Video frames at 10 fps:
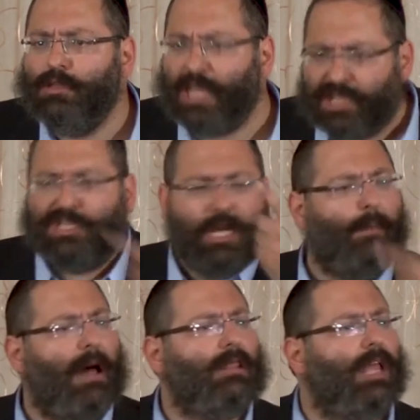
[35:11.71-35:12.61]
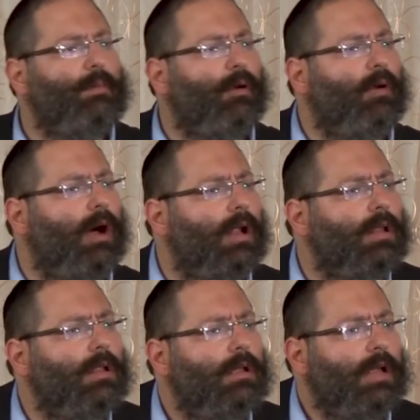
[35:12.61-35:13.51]
Teaching about
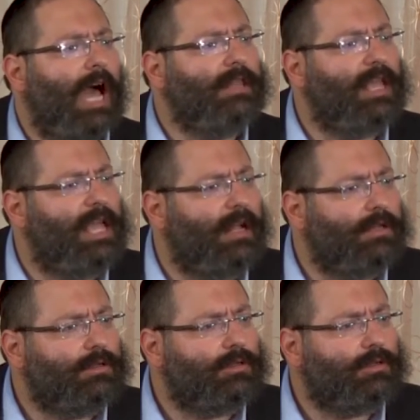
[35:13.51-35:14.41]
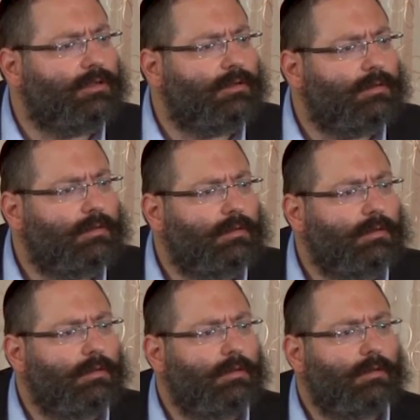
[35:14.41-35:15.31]
liberal ideals.
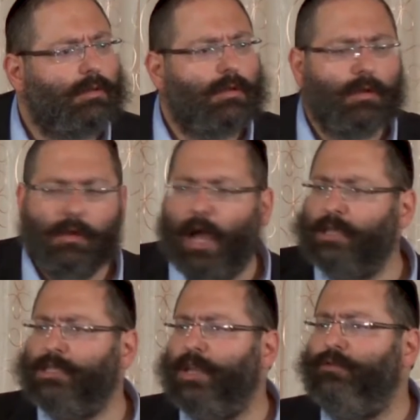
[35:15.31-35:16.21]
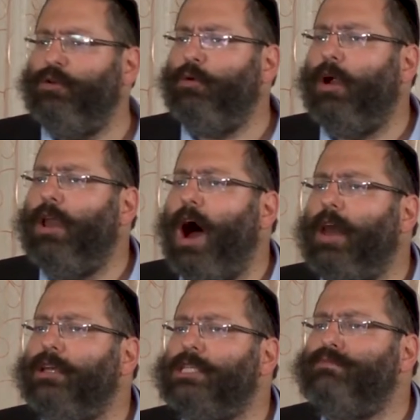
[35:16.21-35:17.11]
I said, if you were an
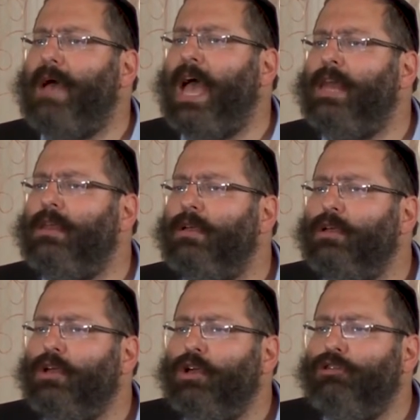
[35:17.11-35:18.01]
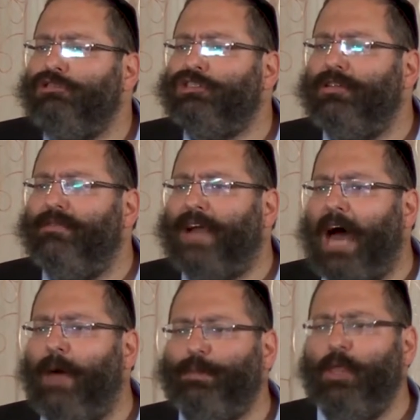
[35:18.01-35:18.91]
honest man, you should have
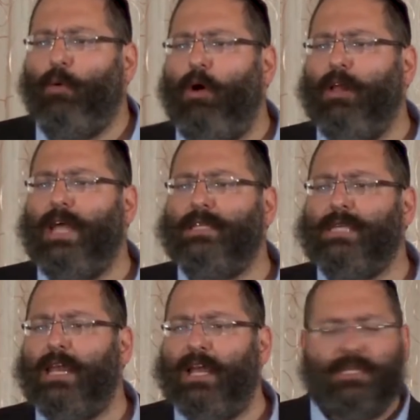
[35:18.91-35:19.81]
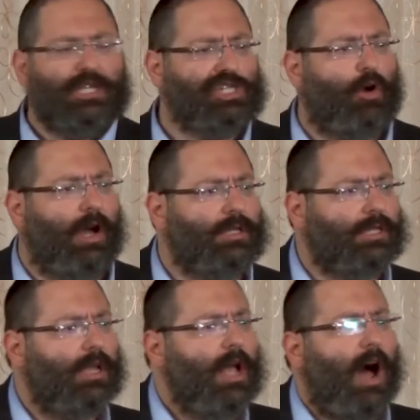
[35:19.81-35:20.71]
got up to the world and said, here's the
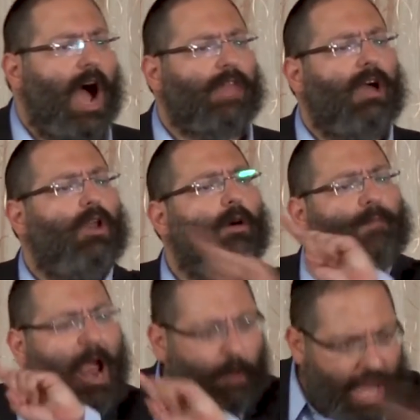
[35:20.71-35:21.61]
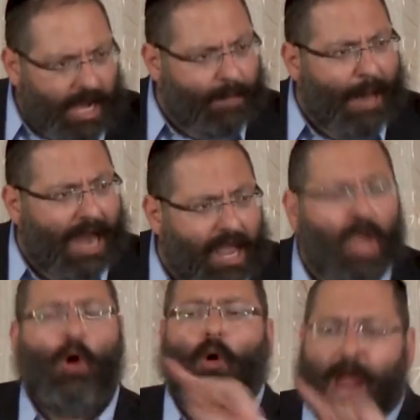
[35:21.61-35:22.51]
choice. Either I don't marry
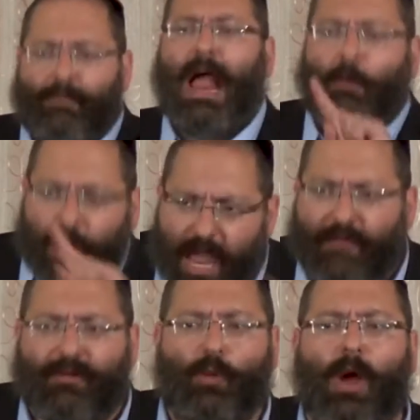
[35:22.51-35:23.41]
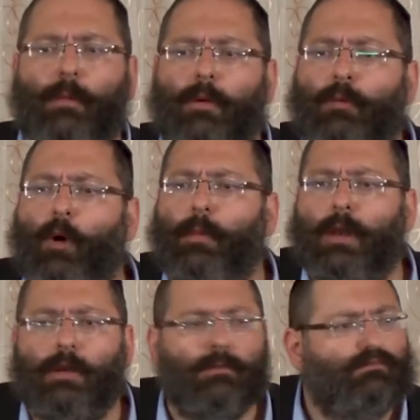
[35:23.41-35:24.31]
anybody or I marry every woman. woman.